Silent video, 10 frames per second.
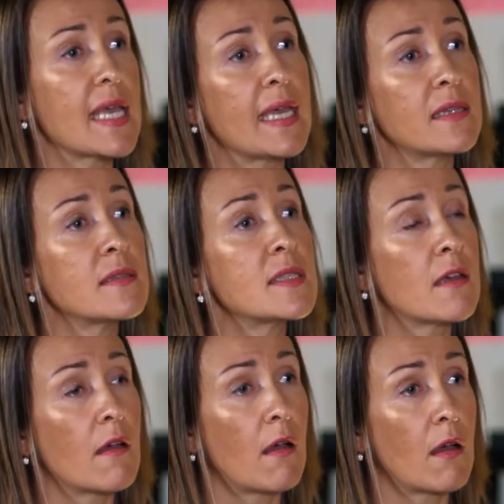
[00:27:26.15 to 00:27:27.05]
And
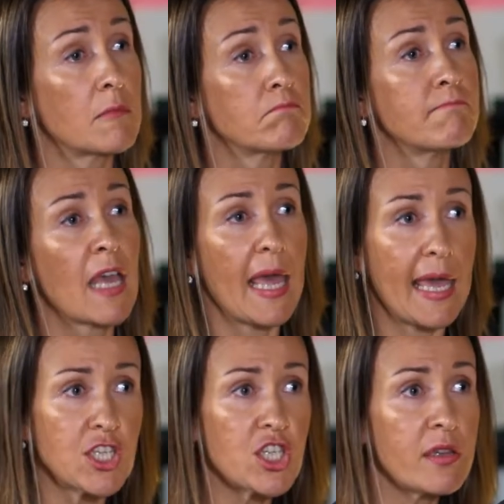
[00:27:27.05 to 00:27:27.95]

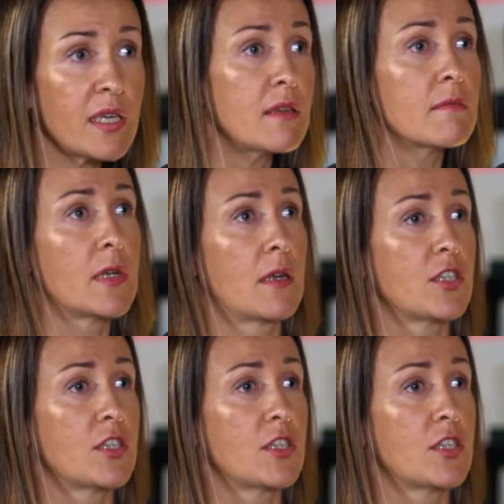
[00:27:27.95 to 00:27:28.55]
actually,